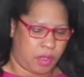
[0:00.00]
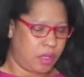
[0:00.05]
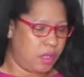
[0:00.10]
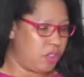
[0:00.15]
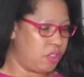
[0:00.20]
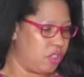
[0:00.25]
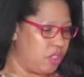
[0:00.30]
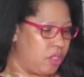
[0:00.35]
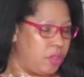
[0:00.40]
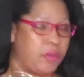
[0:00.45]

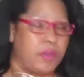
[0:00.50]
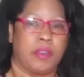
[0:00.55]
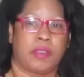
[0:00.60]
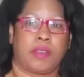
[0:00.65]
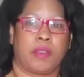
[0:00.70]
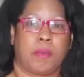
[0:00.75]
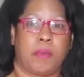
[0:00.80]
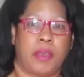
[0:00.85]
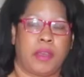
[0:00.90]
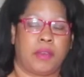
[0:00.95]
Generous
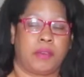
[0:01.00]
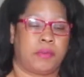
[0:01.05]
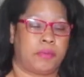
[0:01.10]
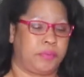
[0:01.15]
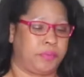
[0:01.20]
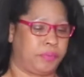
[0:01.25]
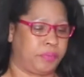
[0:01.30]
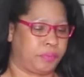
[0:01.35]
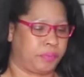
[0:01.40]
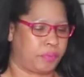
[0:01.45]
amount.
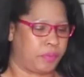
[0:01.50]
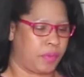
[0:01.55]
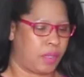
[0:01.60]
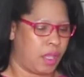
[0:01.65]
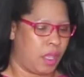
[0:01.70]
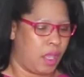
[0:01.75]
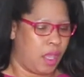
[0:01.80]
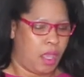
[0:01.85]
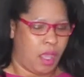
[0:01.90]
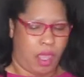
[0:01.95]

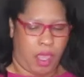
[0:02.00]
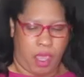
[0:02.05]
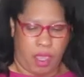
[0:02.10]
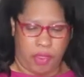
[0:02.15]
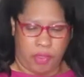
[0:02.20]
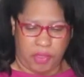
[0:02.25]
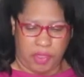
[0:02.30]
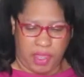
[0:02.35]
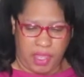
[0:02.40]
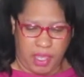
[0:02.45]

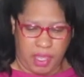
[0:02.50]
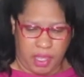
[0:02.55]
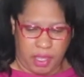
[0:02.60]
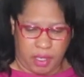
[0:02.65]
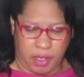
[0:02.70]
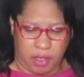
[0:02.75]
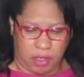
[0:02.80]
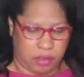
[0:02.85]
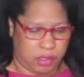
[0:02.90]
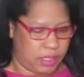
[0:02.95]
And
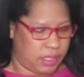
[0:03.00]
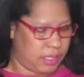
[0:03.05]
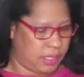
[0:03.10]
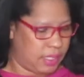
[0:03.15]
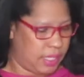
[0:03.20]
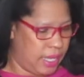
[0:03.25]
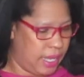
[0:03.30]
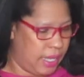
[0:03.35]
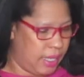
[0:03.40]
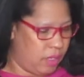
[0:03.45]
then on the
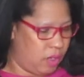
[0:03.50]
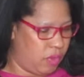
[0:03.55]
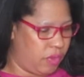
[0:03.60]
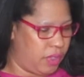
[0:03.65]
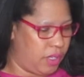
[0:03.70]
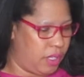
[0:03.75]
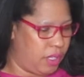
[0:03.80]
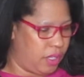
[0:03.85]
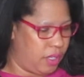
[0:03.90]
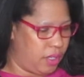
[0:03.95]
side over
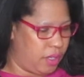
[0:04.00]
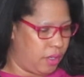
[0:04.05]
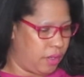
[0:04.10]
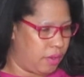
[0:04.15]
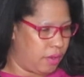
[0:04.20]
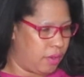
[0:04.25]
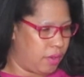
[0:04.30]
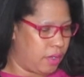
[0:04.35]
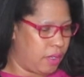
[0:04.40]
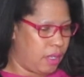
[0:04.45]
here,
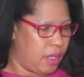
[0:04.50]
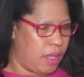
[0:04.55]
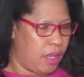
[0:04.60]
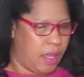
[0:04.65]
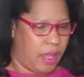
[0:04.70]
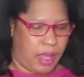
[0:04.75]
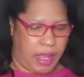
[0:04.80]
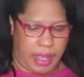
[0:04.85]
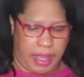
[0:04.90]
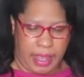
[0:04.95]

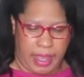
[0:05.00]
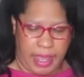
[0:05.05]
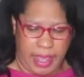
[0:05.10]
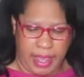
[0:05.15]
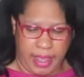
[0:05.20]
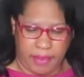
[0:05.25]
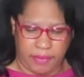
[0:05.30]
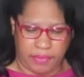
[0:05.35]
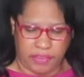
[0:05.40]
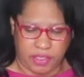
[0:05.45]
I
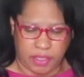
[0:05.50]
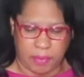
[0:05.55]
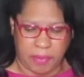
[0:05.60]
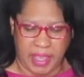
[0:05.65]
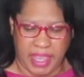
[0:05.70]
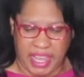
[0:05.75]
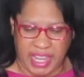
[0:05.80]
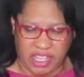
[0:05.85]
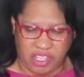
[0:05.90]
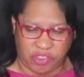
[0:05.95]
have some
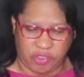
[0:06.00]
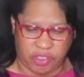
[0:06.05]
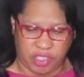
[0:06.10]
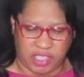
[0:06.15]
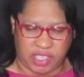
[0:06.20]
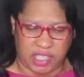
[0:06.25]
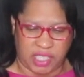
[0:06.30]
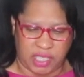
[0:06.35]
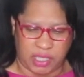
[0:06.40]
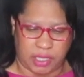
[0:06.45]
extra
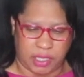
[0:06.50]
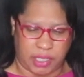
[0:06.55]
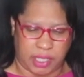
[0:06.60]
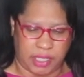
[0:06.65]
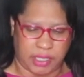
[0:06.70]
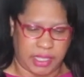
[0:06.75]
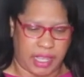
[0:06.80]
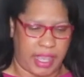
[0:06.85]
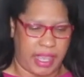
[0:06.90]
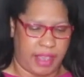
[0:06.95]

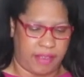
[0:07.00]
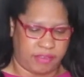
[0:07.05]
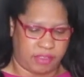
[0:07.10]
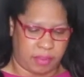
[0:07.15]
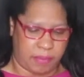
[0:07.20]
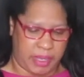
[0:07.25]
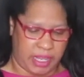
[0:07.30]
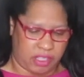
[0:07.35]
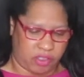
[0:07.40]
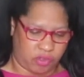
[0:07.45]
seasonings. I have some
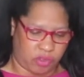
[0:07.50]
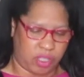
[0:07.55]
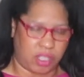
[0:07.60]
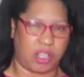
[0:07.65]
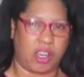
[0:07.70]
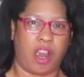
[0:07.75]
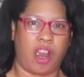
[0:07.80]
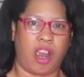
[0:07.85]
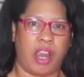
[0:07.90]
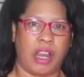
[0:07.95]
extra
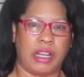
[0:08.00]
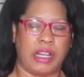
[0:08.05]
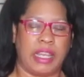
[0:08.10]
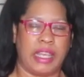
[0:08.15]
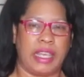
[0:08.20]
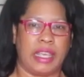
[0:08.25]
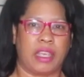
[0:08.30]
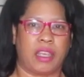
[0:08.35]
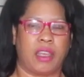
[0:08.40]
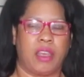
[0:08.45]

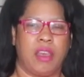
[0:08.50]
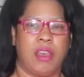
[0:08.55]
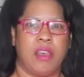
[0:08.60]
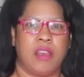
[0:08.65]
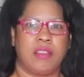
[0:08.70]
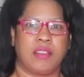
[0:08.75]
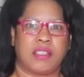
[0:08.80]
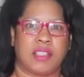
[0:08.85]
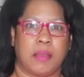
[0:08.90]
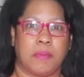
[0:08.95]
garlic,
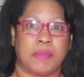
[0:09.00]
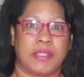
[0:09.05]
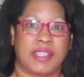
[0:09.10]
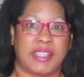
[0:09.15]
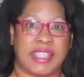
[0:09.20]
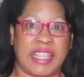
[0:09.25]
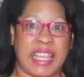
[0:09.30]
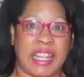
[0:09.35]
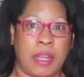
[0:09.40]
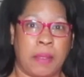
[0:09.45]
some
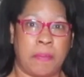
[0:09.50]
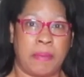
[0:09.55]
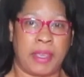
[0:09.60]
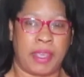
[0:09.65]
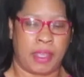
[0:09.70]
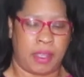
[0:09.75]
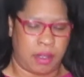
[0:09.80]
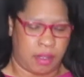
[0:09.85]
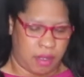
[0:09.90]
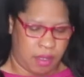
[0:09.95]

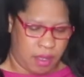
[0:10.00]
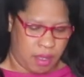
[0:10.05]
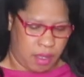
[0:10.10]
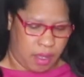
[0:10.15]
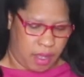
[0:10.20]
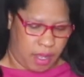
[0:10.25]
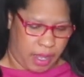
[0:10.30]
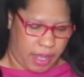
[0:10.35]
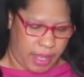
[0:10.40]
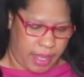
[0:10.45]
cinnamon,
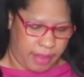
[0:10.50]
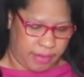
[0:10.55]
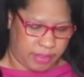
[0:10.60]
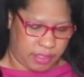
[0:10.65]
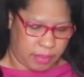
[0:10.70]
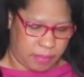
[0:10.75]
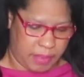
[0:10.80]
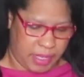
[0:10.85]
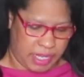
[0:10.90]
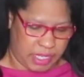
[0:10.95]
I have
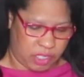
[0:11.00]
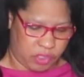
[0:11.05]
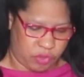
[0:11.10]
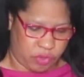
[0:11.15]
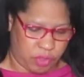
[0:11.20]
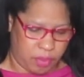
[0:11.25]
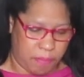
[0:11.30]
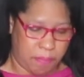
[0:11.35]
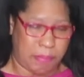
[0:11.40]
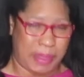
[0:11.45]
some
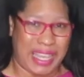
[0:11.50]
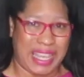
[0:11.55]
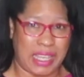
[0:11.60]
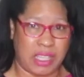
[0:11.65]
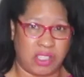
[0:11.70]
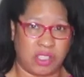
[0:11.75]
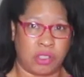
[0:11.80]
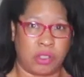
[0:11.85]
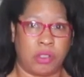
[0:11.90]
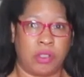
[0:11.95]
extra
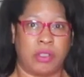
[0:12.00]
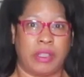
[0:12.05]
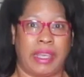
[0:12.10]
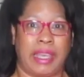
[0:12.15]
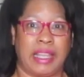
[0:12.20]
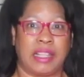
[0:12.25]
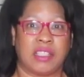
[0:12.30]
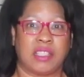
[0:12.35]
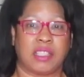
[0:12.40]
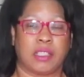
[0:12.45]
basil,
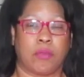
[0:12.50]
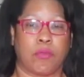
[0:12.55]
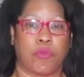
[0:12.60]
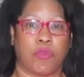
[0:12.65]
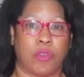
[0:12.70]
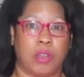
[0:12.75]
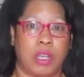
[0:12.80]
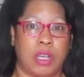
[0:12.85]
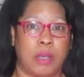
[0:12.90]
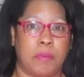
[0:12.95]
and some
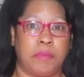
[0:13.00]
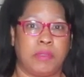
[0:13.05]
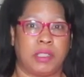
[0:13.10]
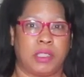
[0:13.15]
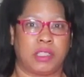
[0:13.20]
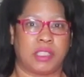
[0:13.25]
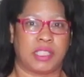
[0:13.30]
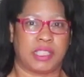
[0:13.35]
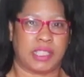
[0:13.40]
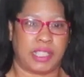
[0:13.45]
rubbed
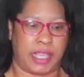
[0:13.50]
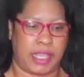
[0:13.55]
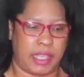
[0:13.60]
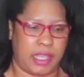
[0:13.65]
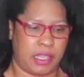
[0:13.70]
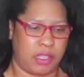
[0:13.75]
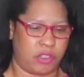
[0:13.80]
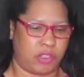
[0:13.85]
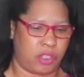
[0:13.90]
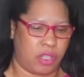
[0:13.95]

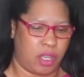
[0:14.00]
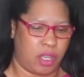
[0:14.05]
sage.